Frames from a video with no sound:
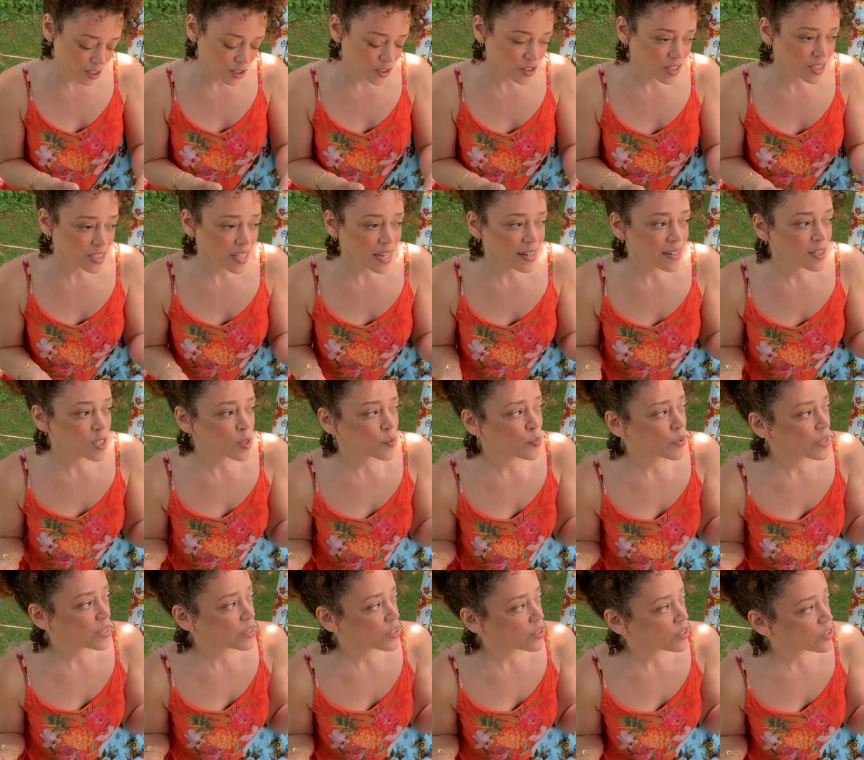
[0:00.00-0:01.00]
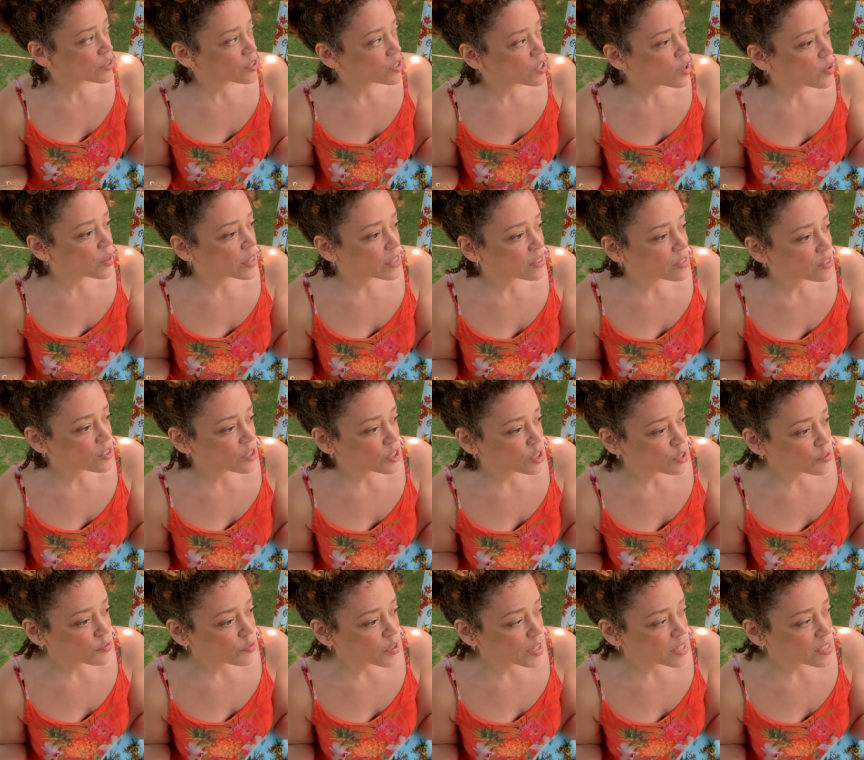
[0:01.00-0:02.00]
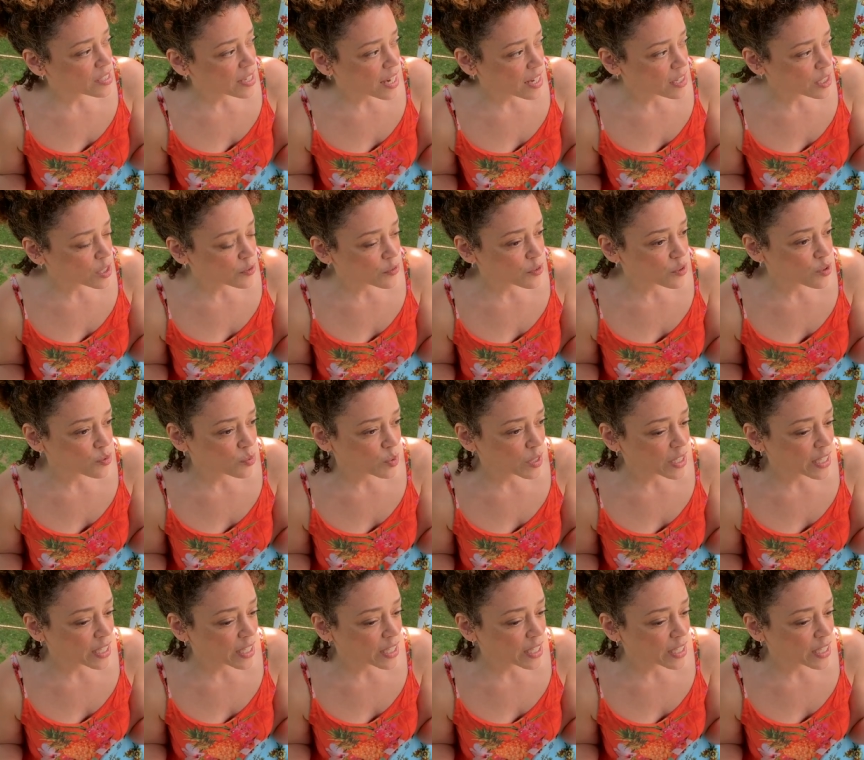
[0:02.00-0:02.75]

you decided to bring your sewing to your friend's house for the